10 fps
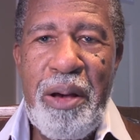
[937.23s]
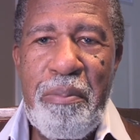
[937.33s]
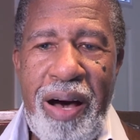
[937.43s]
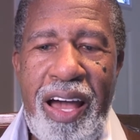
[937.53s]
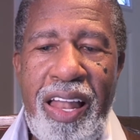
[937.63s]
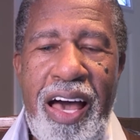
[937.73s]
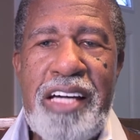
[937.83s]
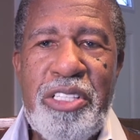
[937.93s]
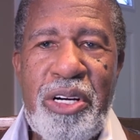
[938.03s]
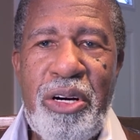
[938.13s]

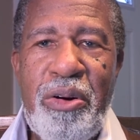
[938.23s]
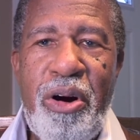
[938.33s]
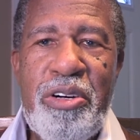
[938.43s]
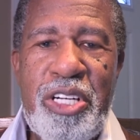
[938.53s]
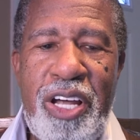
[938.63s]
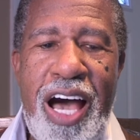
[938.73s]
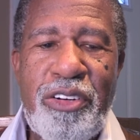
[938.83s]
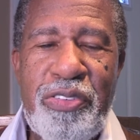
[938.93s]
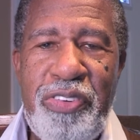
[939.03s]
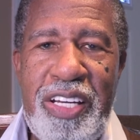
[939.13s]
biological
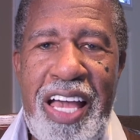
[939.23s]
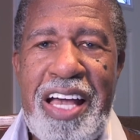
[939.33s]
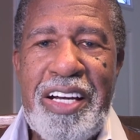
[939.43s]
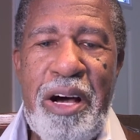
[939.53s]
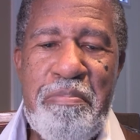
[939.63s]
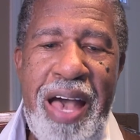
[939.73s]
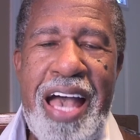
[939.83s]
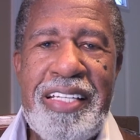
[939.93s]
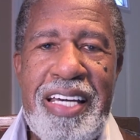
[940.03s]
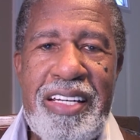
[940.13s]
oceanography,
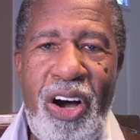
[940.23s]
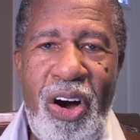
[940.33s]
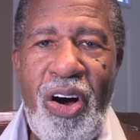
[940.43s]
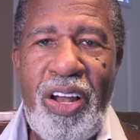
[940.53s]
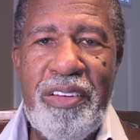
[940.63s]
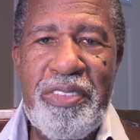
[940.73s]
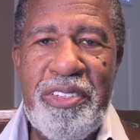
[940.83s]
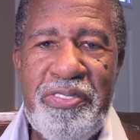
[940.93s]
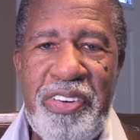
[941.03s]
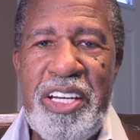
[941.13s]
commanded all of the
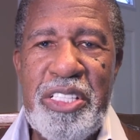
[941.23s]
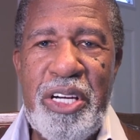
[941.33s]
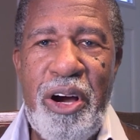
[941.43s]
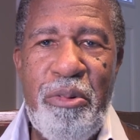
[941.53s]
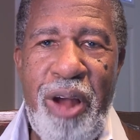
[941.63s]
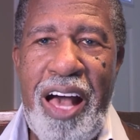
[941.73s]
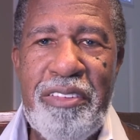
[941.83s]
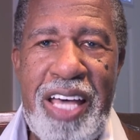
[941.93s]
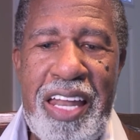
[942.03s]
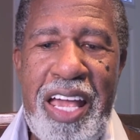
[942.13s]
fish
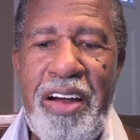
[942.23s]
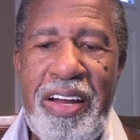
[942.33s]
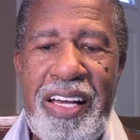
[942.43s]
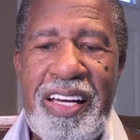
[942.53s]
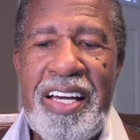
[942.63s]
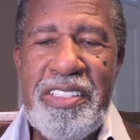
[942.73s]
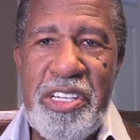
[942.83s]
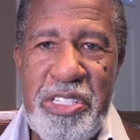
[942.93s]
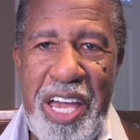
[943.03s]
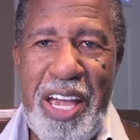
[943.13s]
around that area to
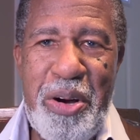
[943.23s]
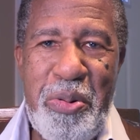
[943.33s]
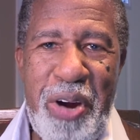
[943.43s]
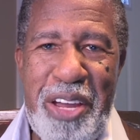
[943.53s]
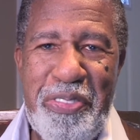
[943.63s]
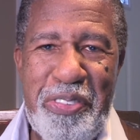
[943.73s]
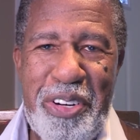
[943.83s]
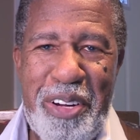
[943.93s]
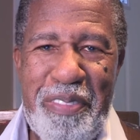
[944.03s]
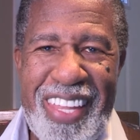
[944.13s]
stay away
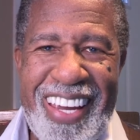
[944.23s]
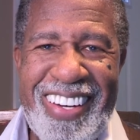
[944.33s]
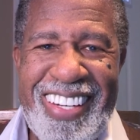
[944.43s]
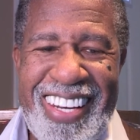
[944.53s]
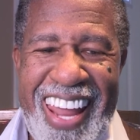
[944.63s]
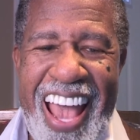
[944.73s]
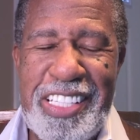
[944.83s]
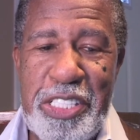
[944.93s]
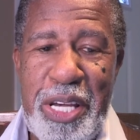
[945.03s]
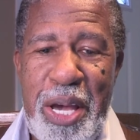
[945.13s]
from their
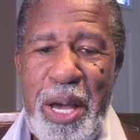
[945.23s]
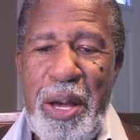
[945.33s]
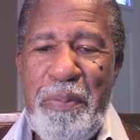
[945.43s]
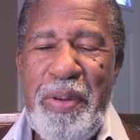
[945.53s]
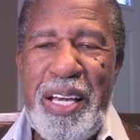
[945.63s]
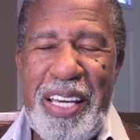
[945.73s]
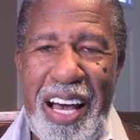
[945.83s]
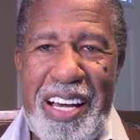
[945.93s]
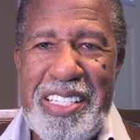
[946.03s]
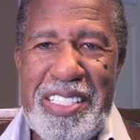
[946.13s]
nets,
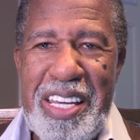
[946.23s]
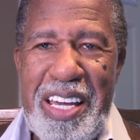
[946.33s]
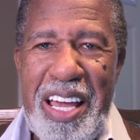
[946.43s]
because